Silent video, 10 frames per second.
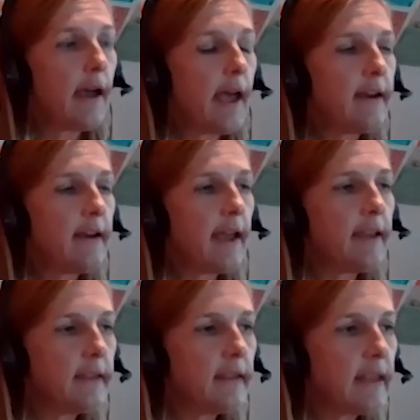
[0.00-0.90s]
And
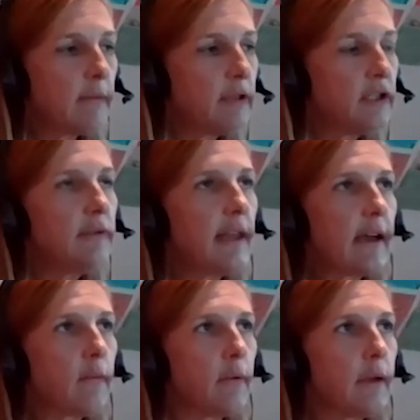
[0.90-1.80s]
they would do
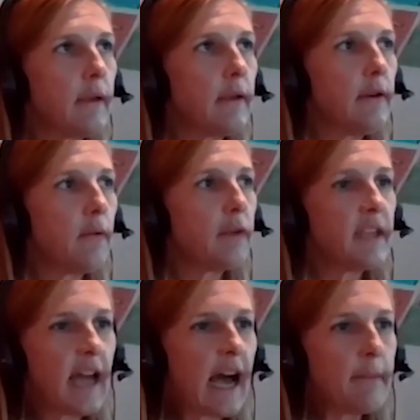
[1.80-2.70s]
that with, you know, with
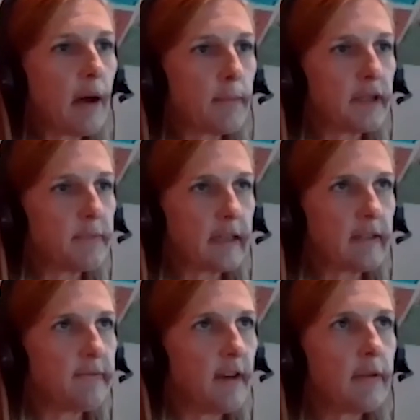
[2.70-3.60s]
an eyeball
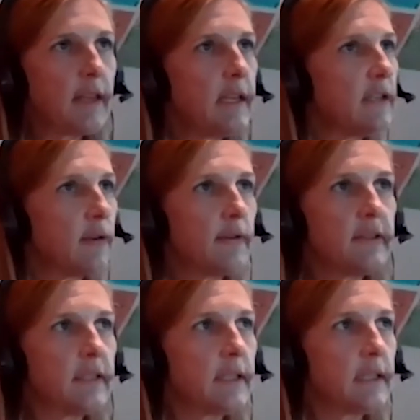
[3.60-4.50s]
perspective, not with any sort of
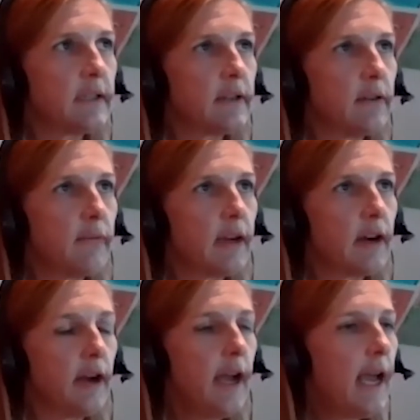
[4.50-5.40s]
statistical
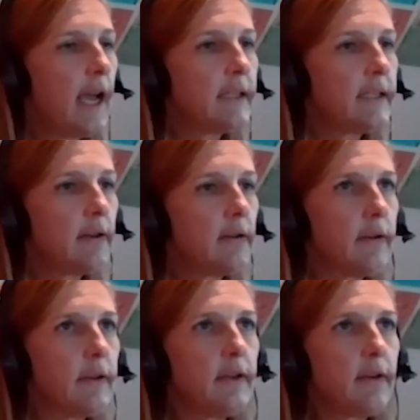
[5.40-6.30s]
rigor. And so,
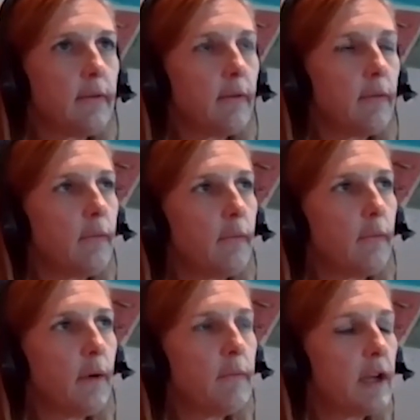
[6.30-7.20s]
you know,
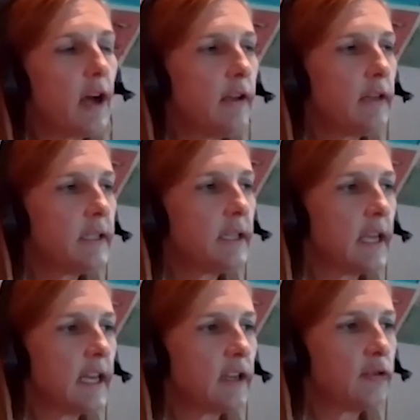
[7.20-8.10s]
when we call it a
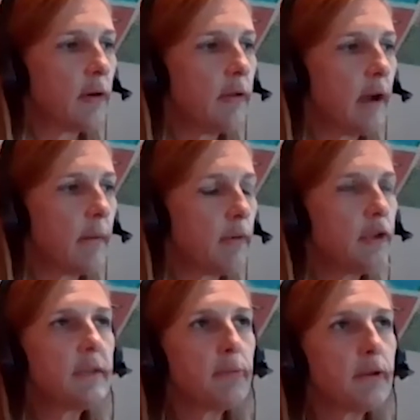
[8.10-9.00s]
synthetic control arm, we're
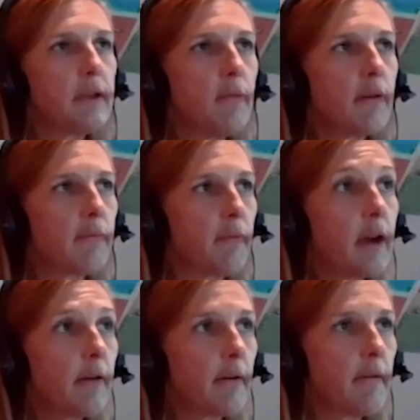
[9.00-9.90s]
just putting more
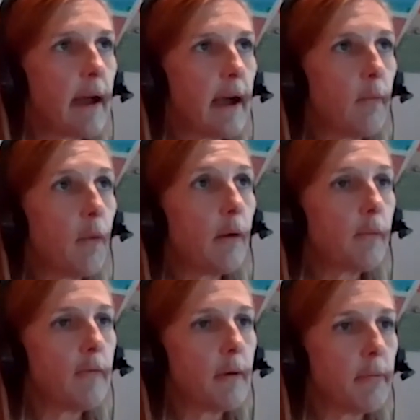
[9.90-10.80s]
rigor around what
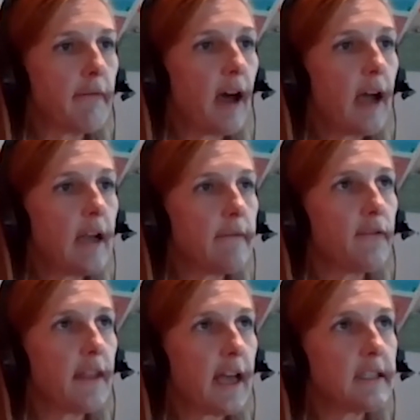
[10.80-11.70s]
we would provide
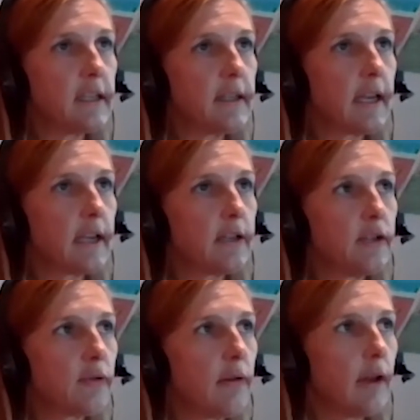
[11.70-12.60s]
for that synthetic
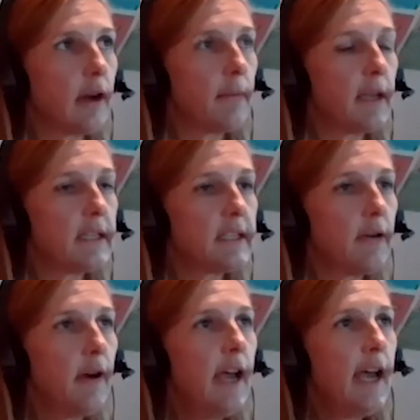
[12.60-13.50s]
control arm. And
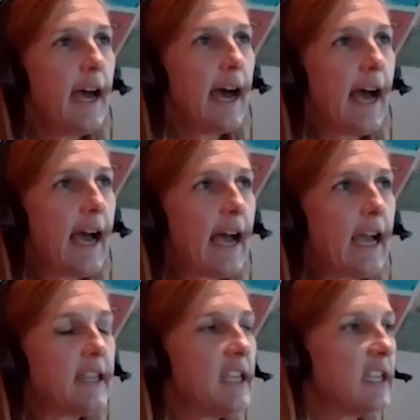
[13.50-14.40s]
so
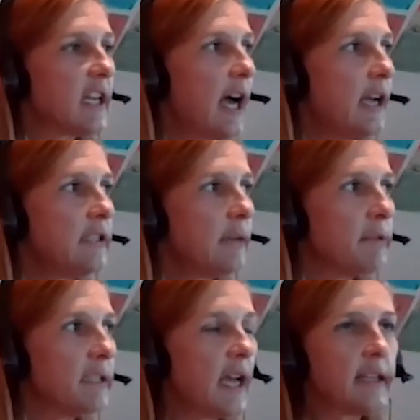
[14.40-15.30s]
I think the concept
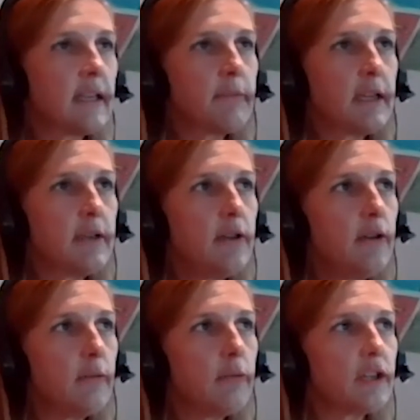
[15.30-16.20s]
is not something
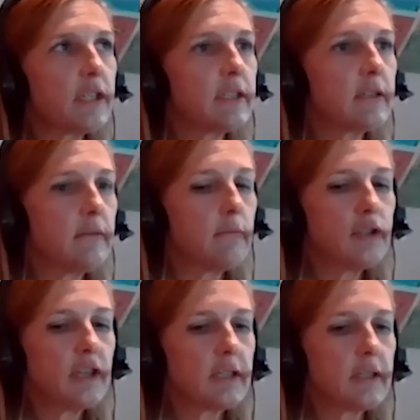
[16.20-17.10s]
new. We're just
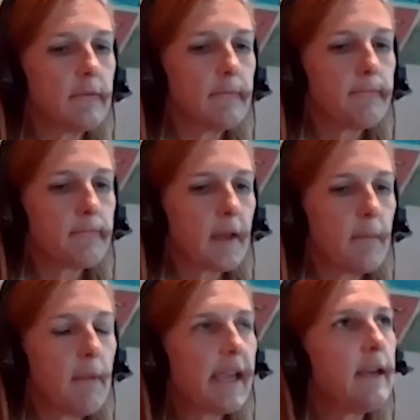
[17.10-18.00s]

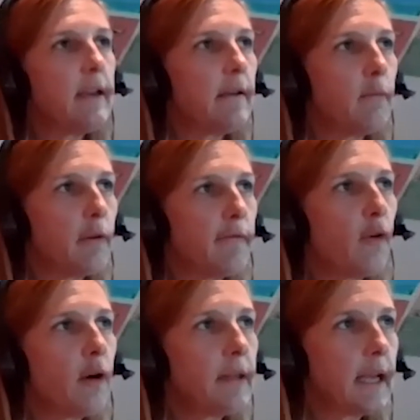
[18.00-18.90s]
we're
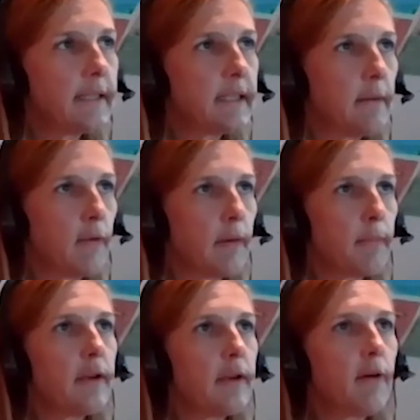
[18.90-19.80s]
formalizing it more,
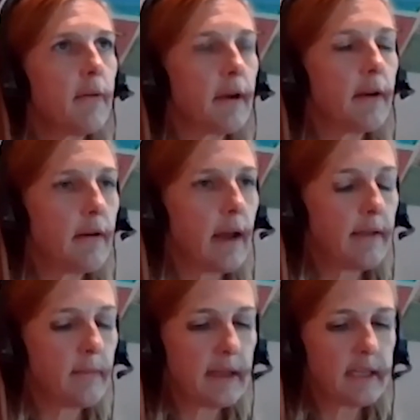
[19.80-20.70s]
putting more rigor around
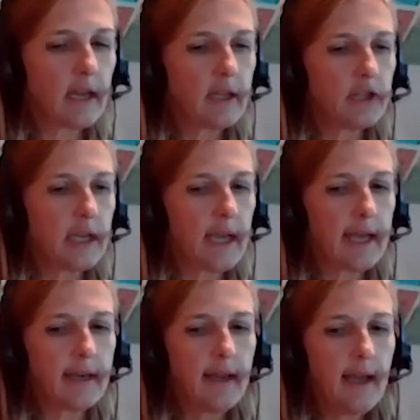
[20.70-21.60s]
the methodology
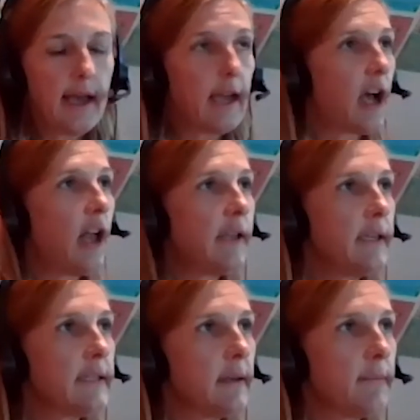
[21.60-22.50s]
and calling
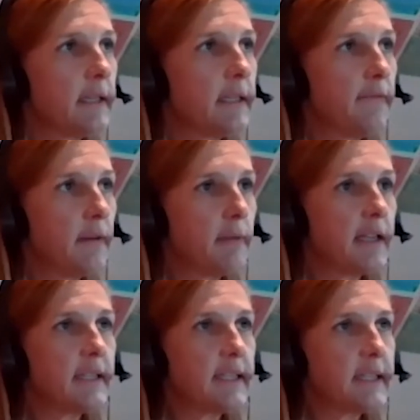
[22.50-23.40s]
it something different,
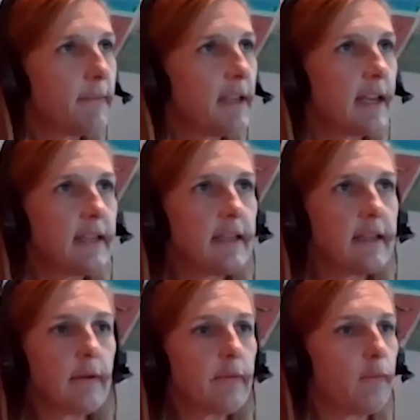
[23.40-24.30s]
because it's something that I think
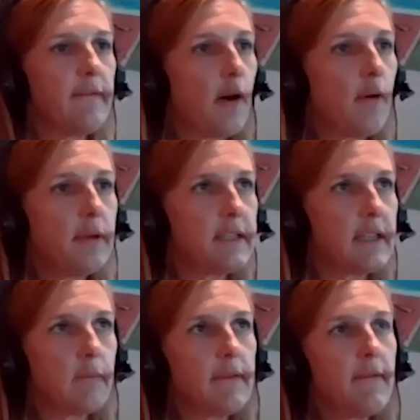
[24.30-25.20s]
that we've always
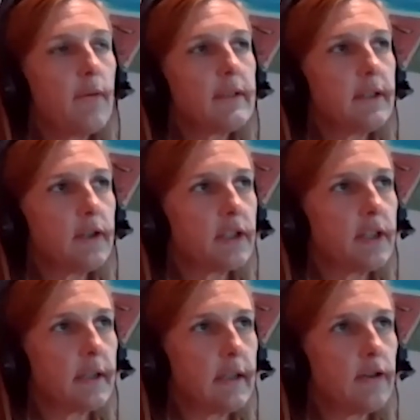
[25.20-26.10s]
done. We've always looked to
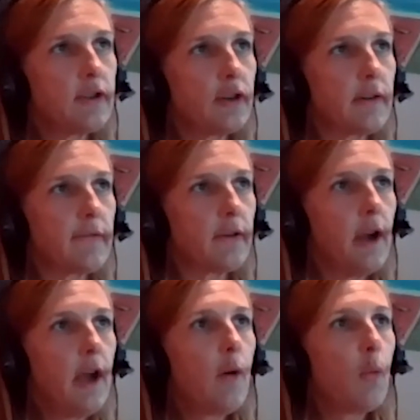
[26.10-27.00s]
the literature for
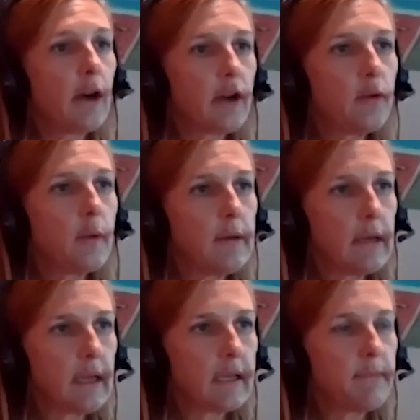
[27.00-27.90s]
what could
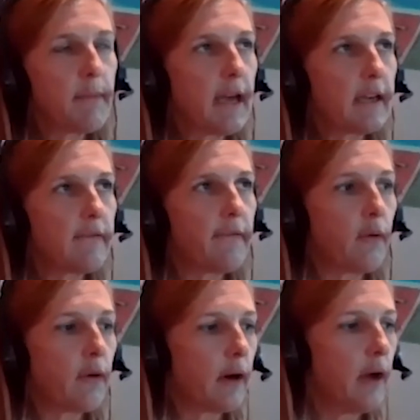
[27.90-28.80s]
we expect
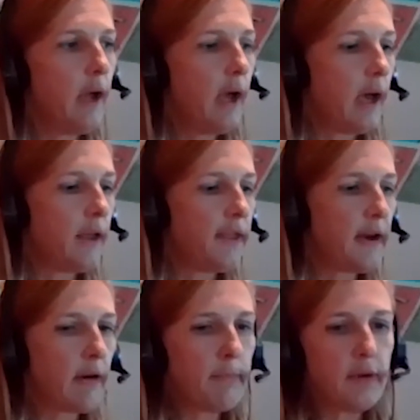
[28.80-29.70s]
for a
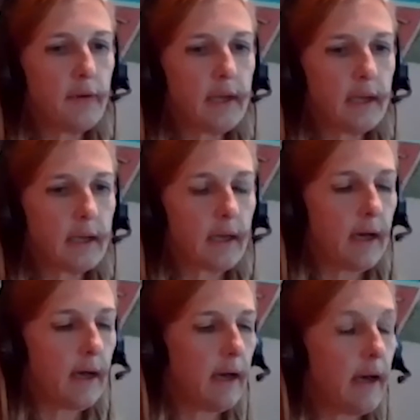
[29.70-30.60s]
therapeutic
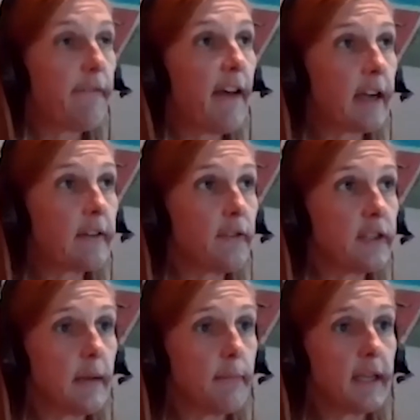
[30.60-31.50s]
effect for
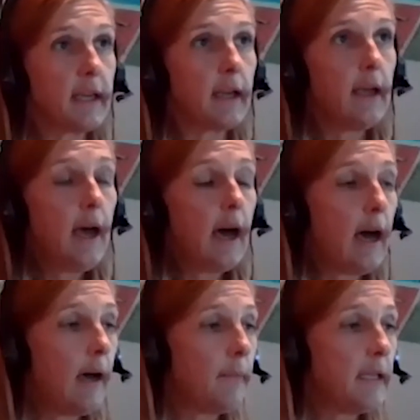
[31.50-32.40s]
something.
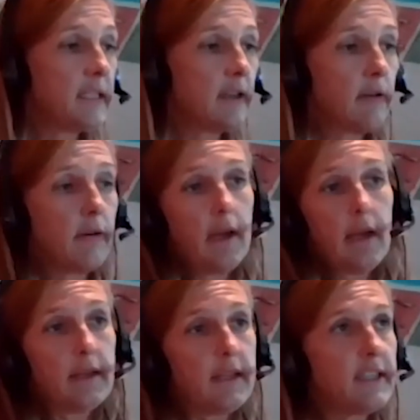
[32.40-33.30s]
And so
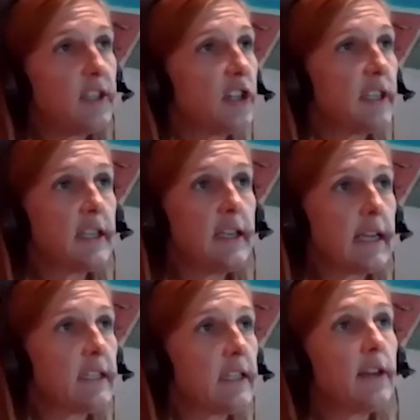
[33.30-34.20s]
this is just the
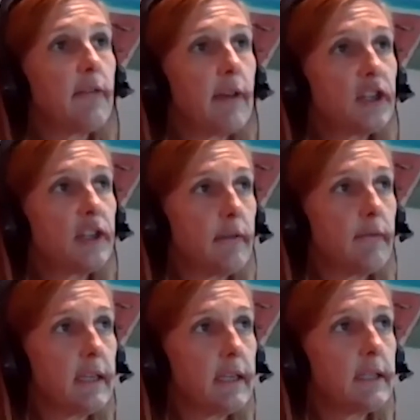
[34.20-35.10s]
next iteration of
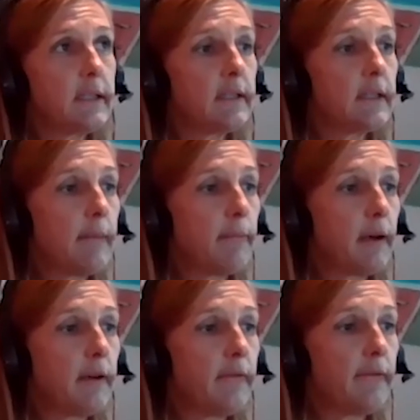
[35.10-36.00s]
this type of